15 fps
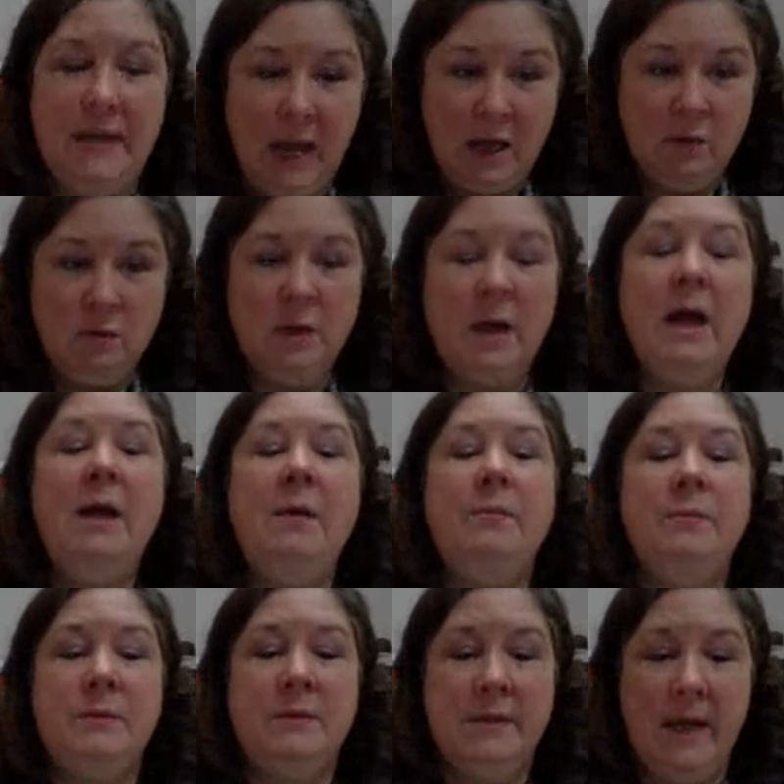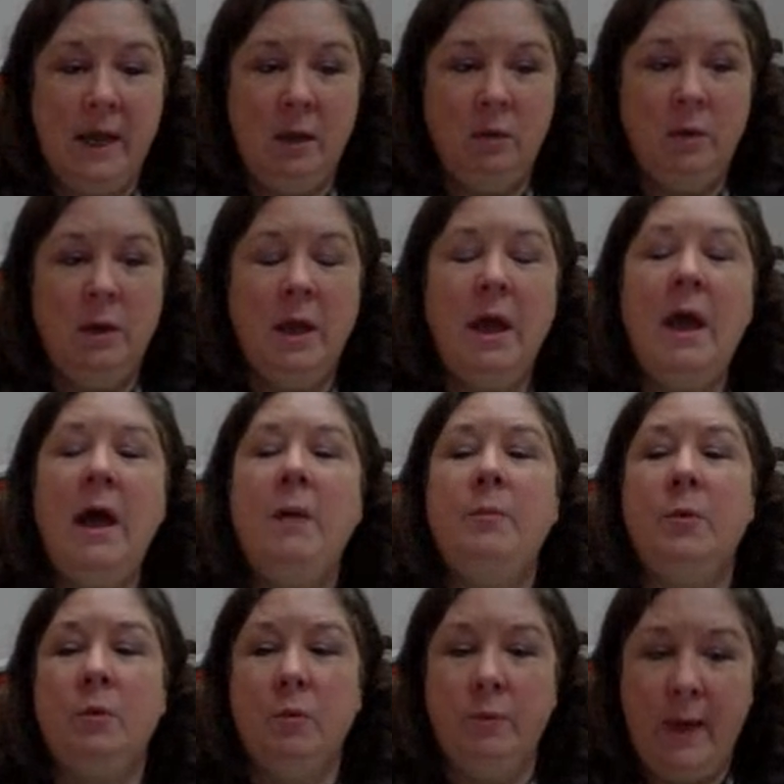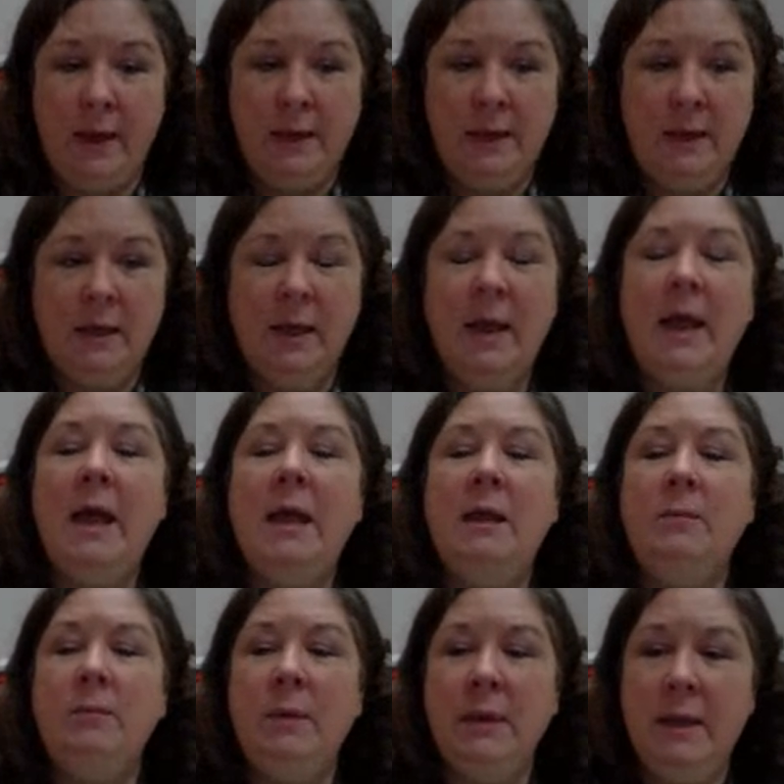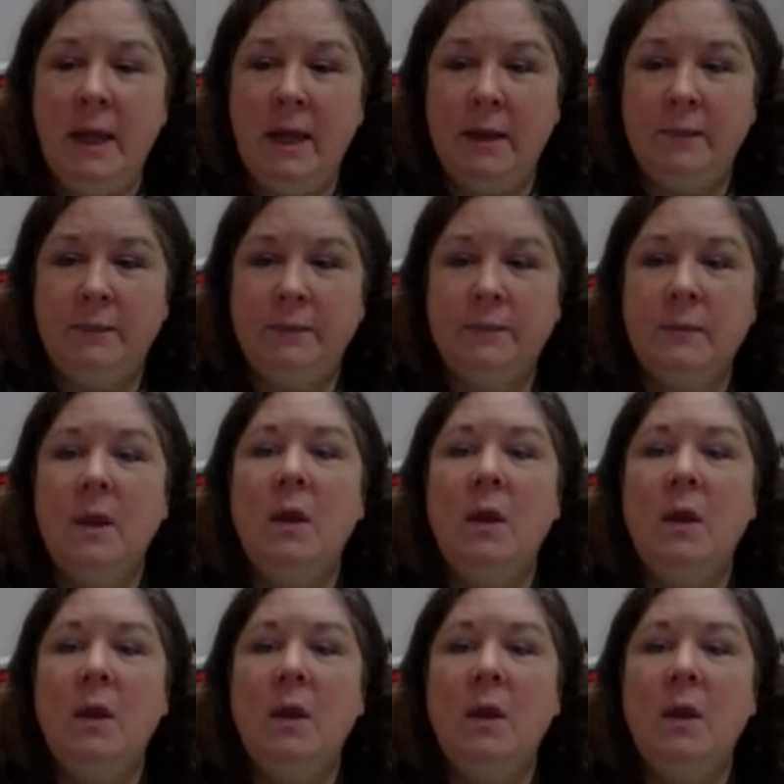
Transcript: Down, up, ready, and begin.